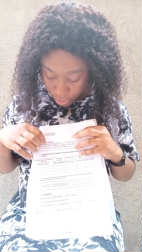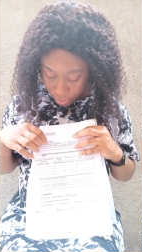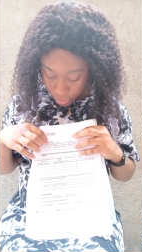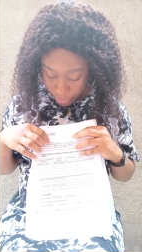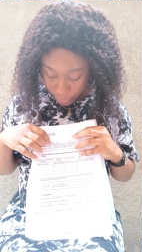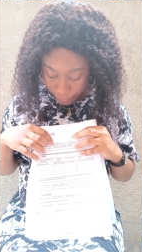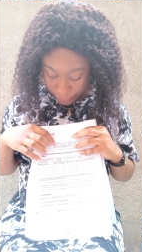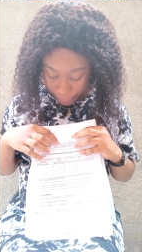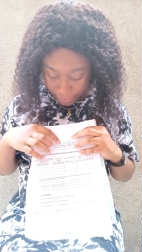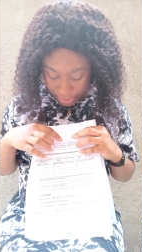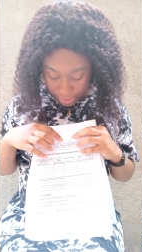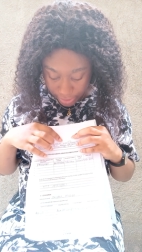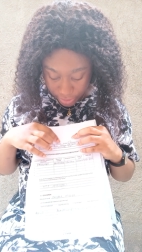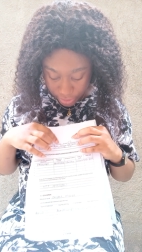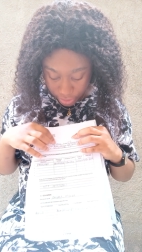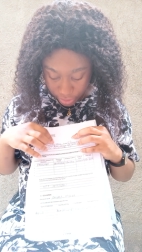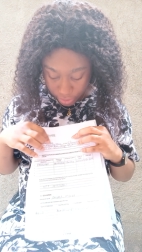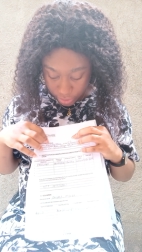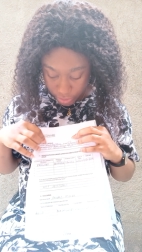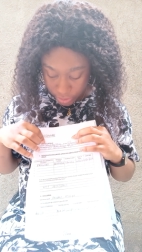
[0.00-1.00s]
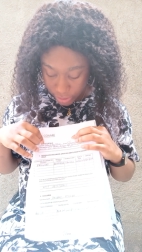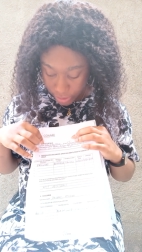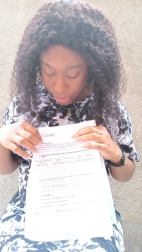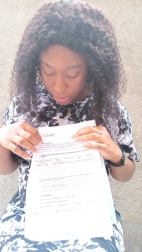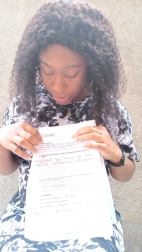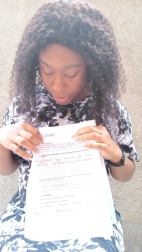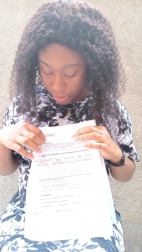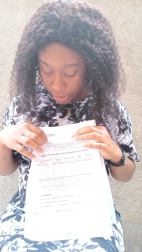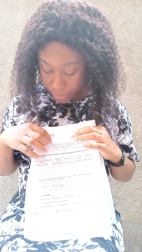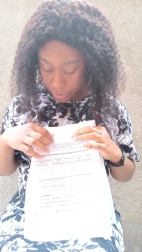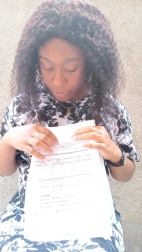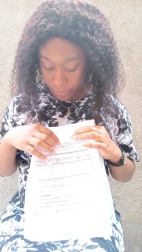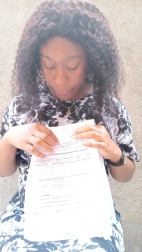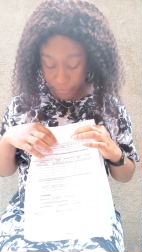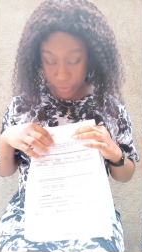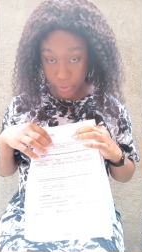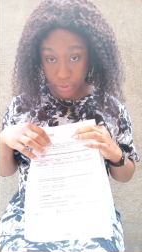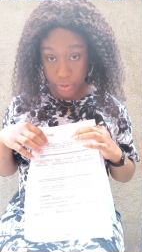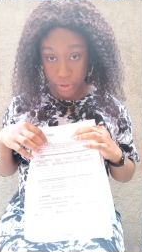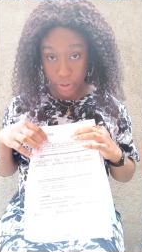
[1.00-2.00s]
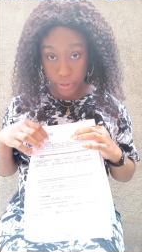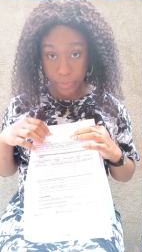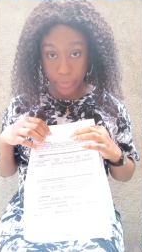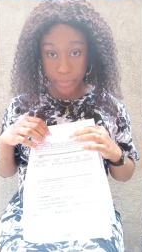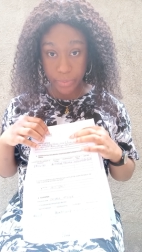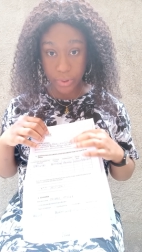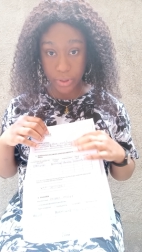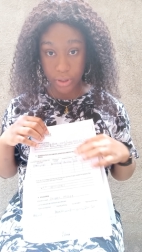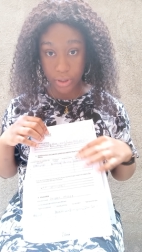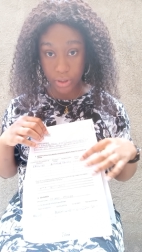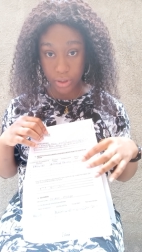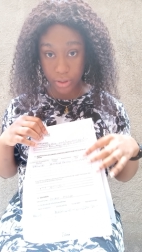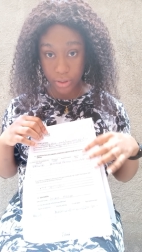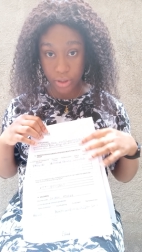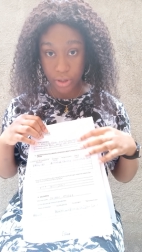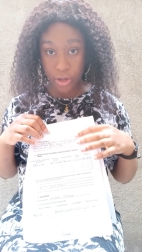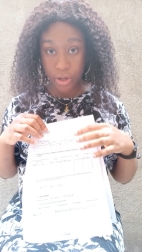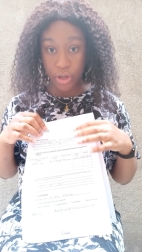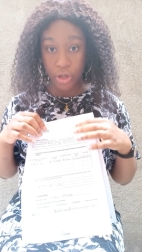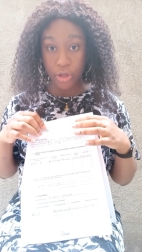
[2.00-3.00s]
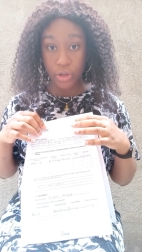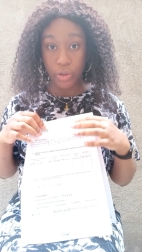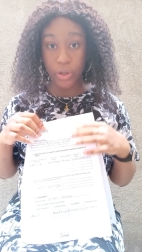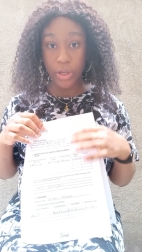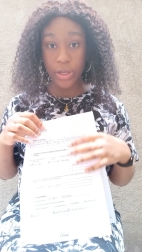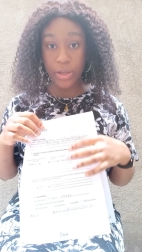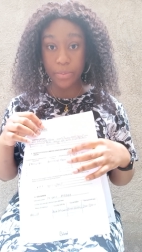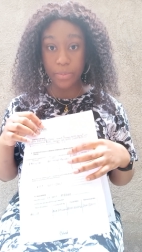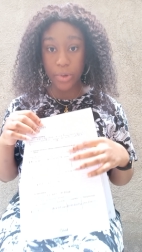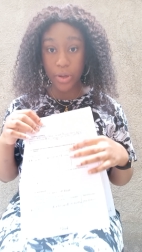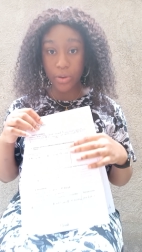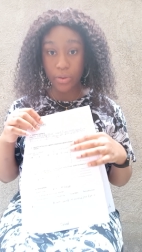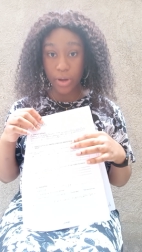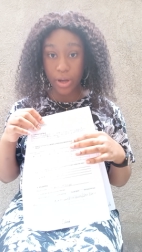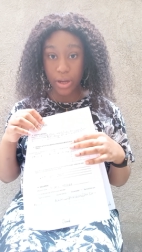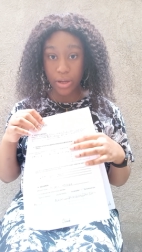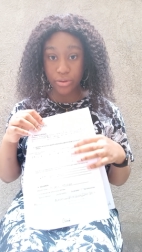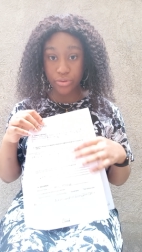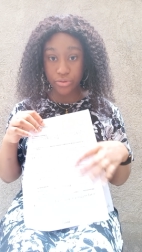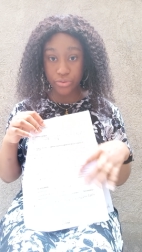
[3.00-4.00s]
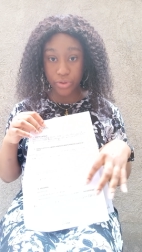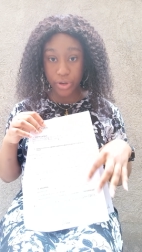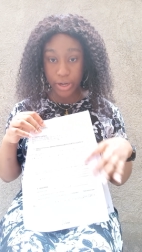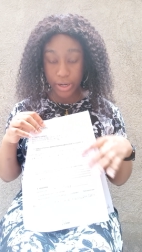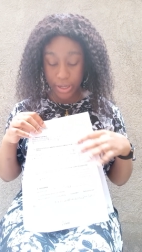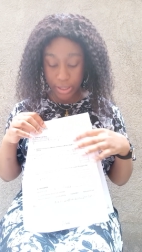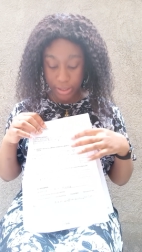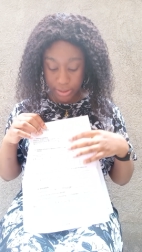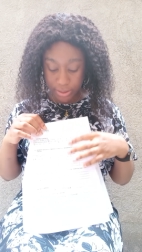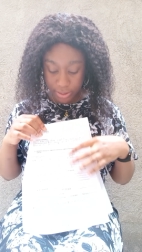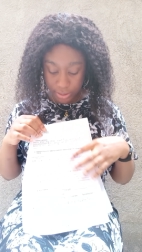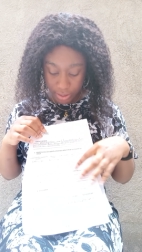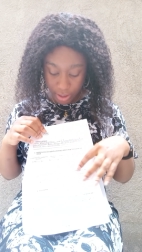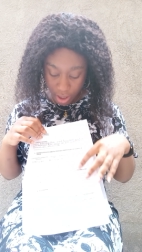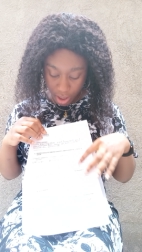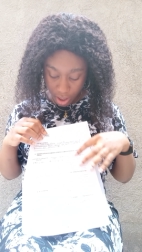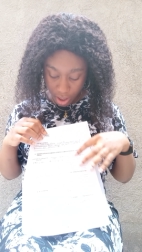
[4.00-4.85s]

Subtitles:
You fill out your name, your phone number, your email address,